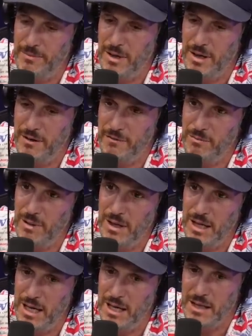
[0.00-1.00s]
on every
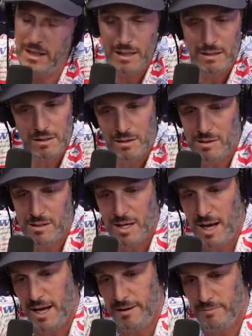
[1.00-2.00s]
Monday. It's a good
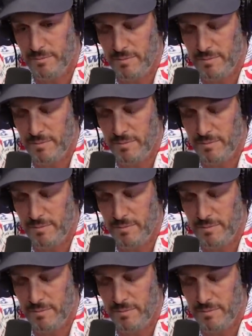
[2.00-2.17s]
time.